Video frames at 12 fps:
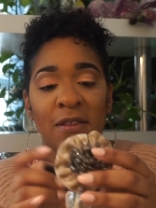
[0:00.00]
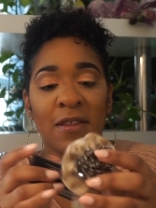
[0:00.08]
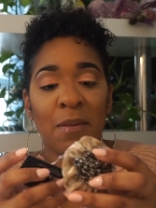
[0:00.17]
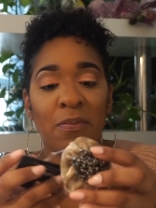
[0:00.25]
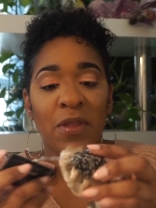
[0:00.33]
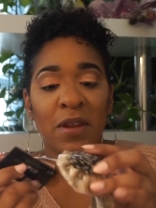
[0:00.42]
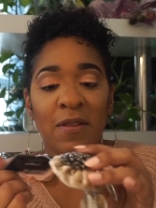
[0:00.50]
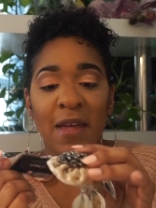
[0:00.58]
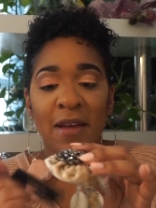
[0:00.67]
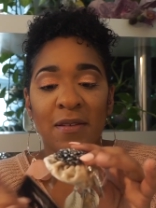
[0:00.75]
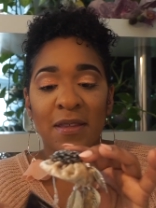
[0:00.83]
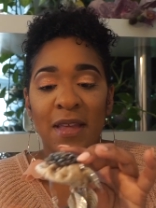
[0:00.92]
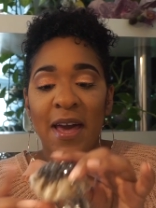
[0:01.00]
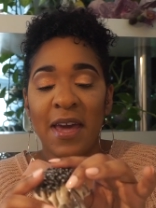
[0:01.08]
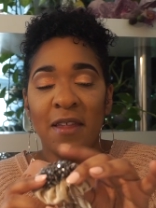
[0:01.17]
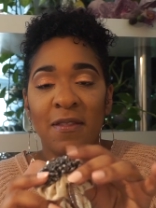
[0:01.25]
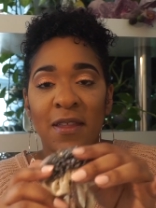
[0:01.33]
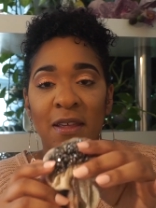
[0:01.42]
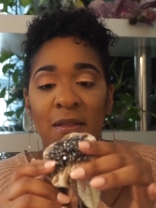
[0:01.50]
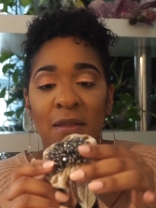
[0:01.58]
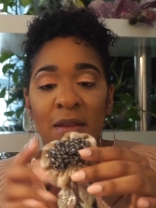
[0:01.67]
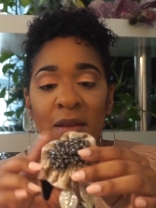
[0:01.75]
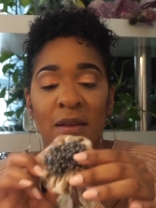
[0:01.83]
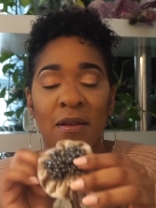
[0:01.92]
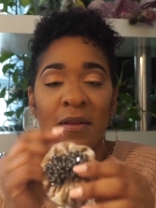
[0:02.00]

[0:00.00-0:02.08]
something on the outside, and then the